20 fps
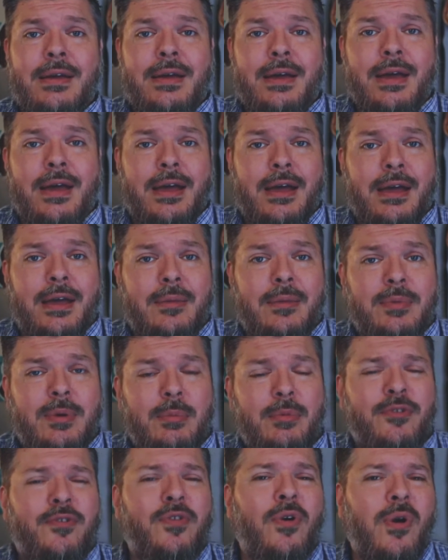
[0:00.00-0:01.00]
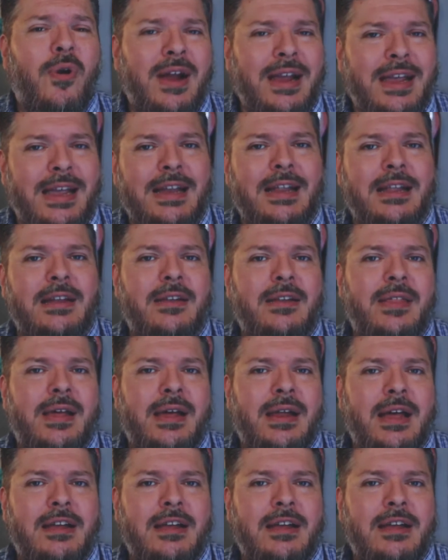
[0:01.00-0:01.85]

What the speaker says: But before I get into that,